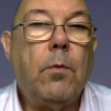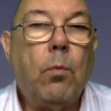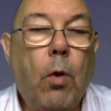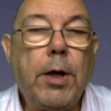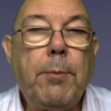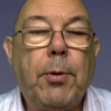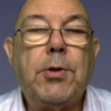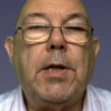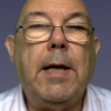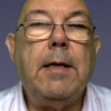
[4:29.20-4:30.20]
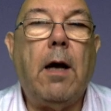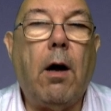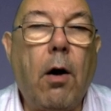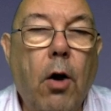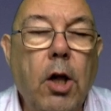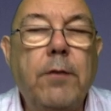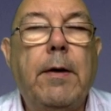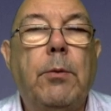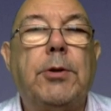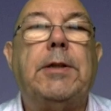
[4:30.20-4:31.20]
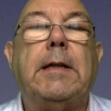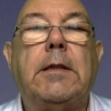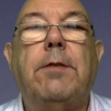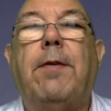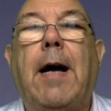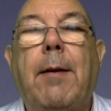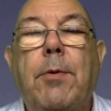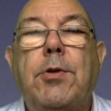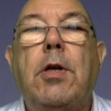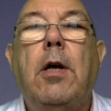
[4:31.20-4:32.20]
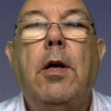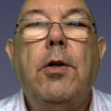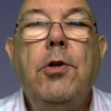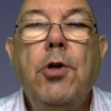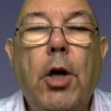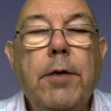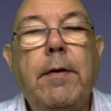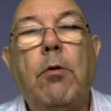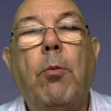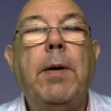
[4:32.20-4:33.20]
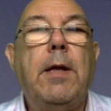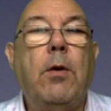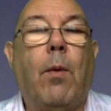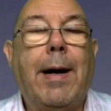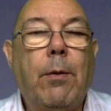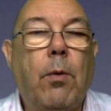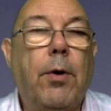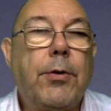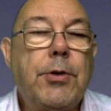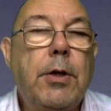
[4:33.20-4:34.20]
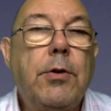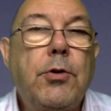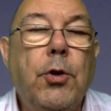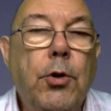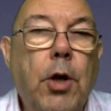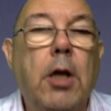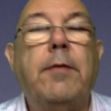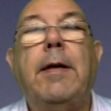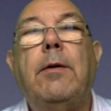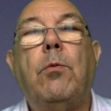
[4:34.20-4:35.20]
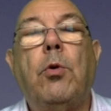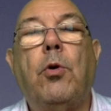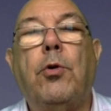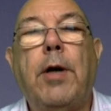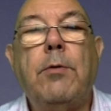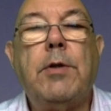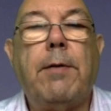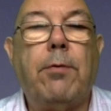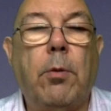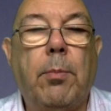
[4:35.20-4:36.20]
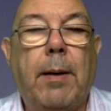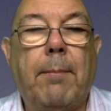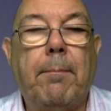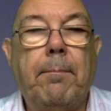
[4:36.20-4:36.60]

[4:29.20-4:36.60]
What you put in, all of it will stick to the fibres. None of it will be in the white water, so none of it will go down to the effluent plant.